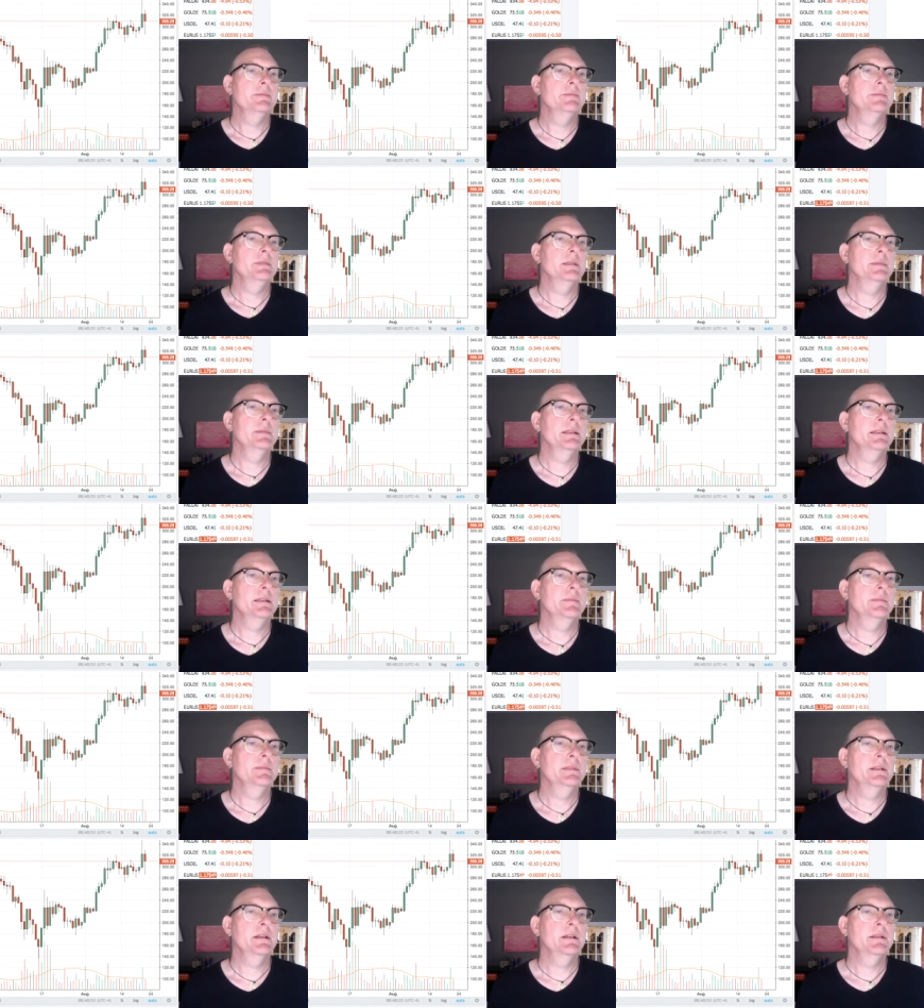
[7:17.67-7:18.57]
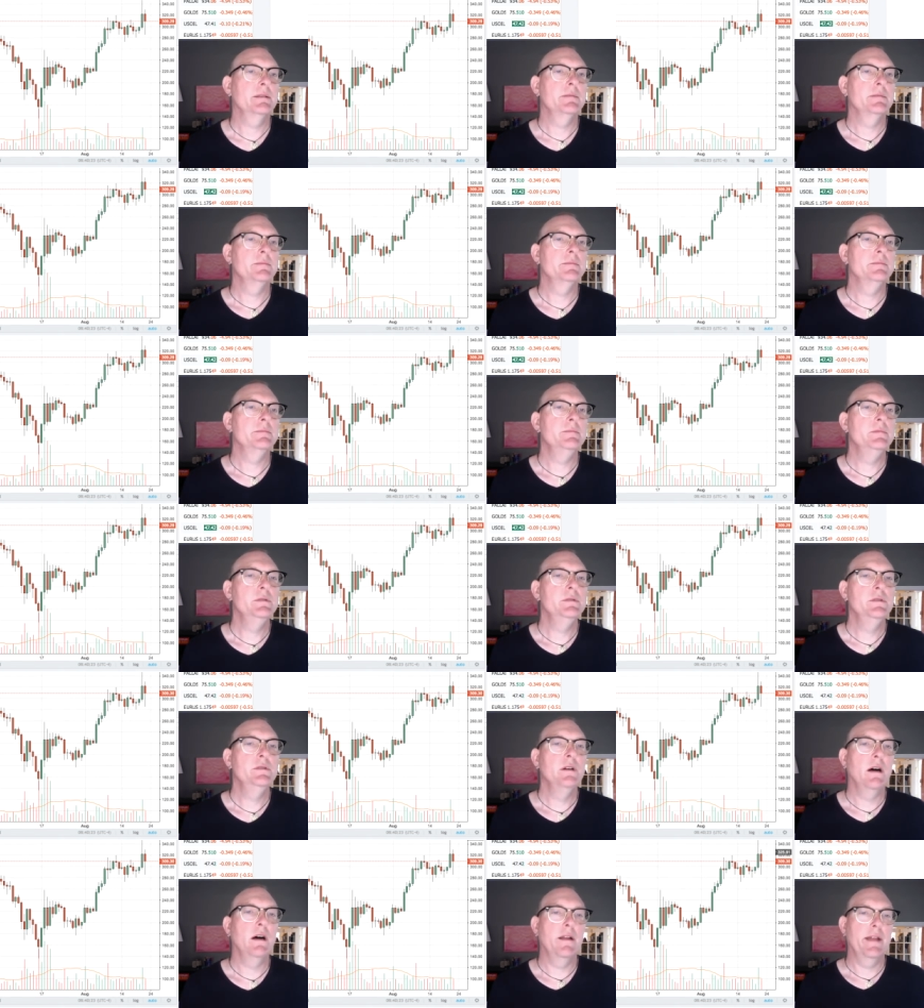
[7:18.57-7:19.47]
Let, let me draw
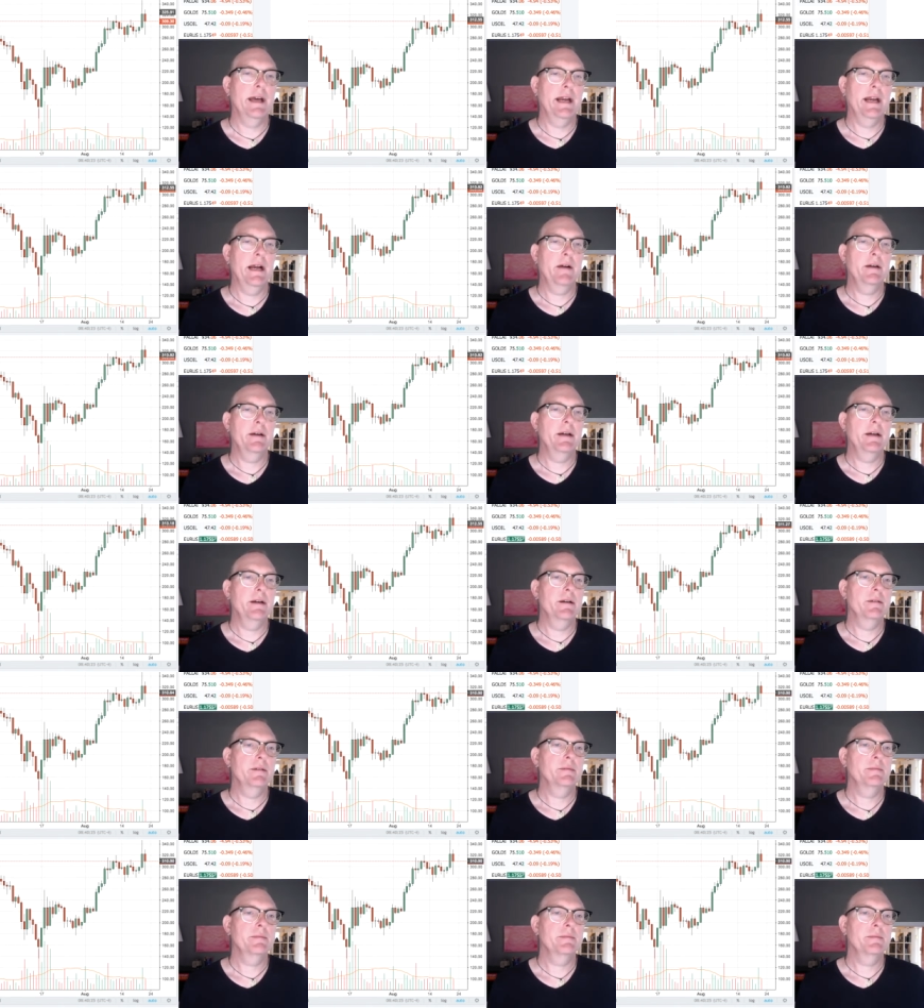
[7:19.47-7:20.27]
draw that out here.